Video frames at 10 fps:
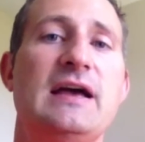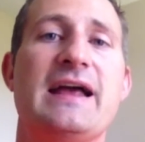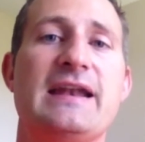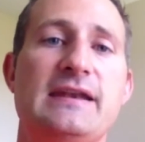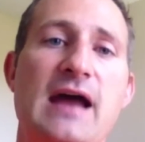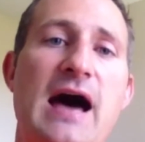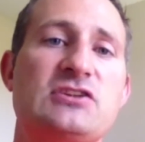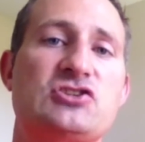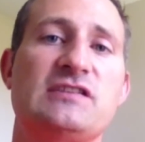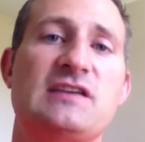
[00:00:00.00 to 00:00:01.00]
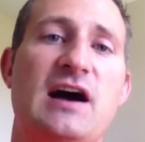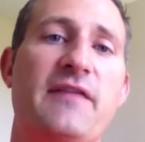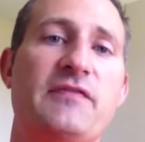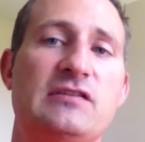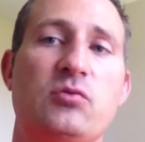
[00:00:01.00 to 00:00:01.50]
and not just
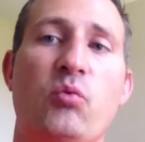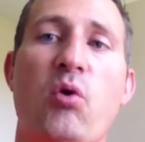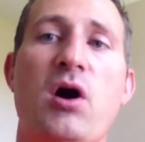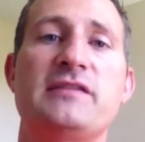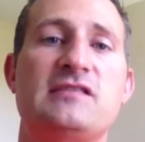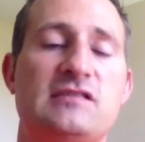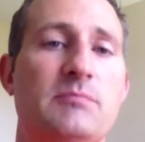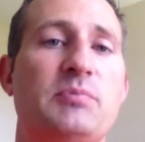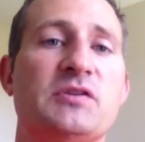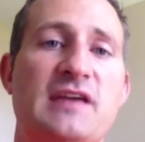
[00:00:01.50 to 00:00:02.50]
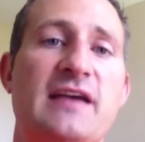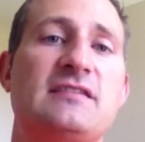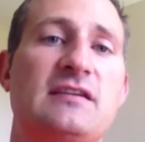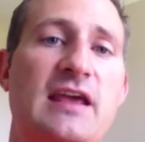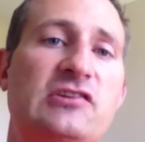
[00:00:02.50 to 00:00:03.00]
on this one simple
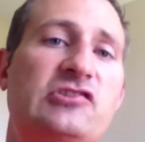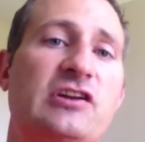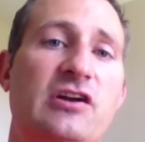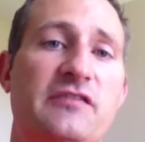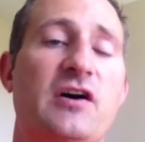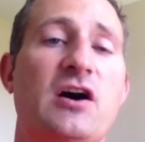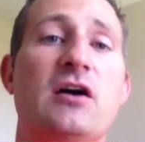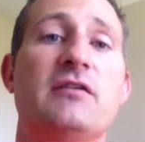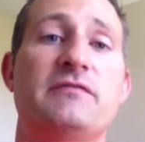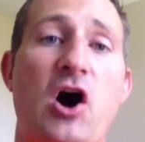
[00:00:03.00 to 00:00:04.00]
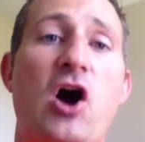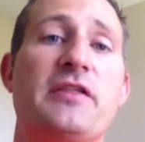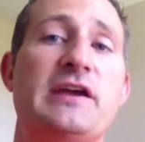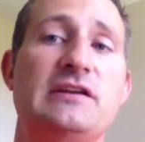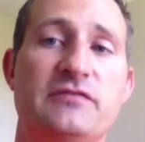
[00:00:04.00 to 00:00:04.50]
designation of are
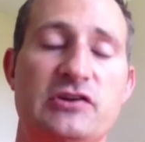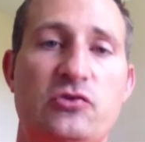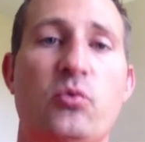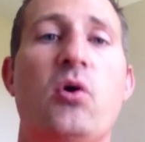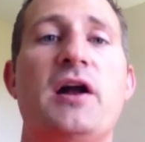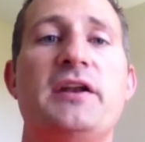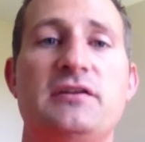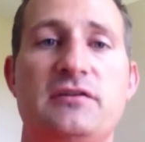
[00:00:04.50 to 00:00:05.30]
they Division I,